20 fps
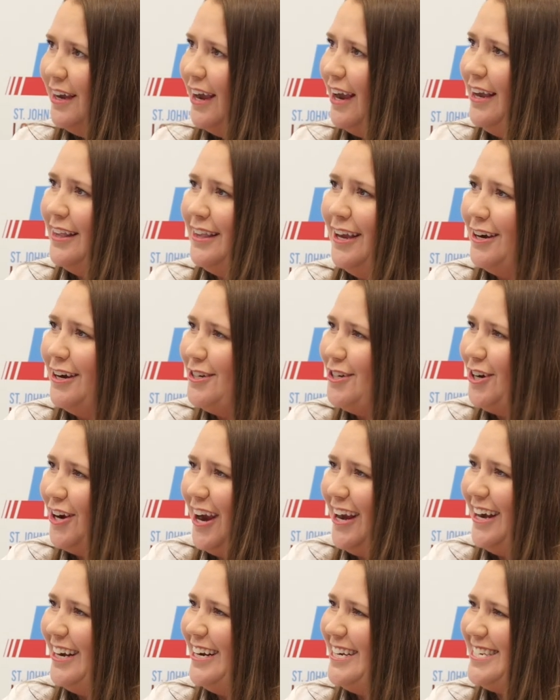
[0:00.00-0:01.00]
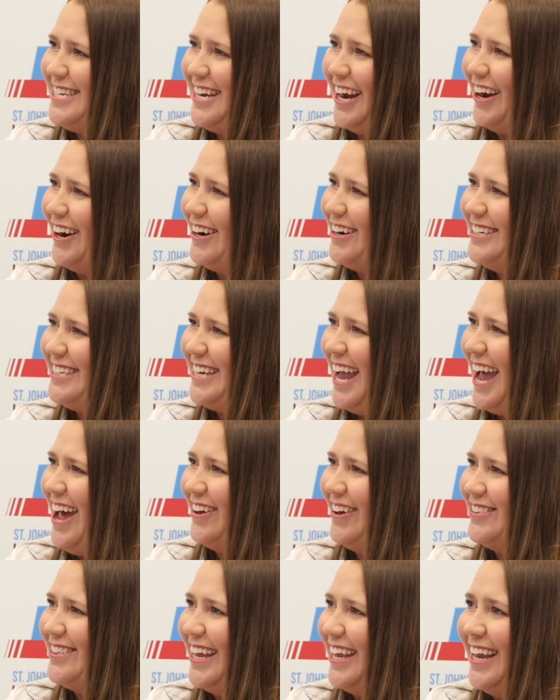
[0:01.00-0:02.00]
And they're trying to tear her
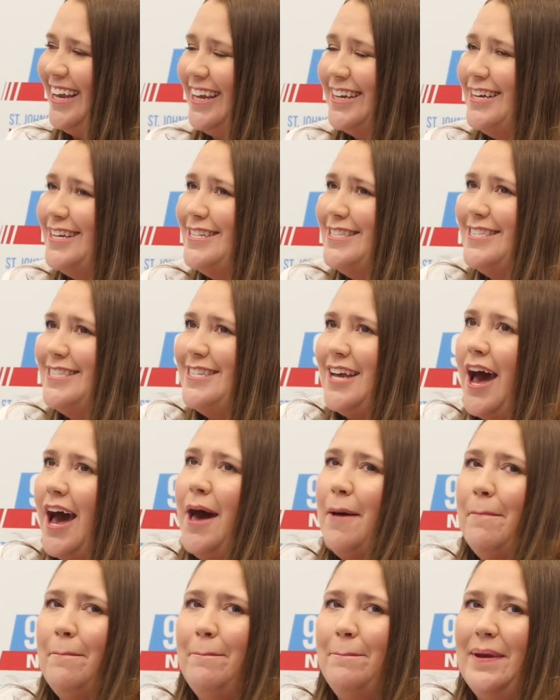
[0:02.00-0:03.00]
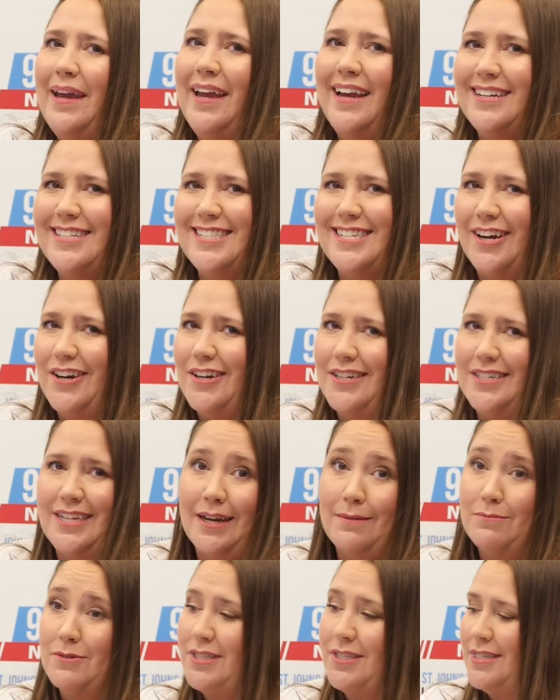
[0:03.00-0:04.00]
down. Like, stop being a
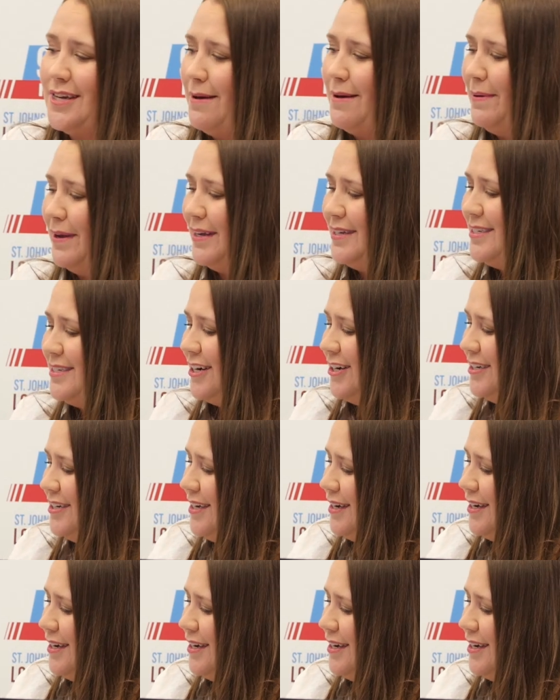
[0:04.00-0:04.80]
stereotype. Just stop being a stereotype.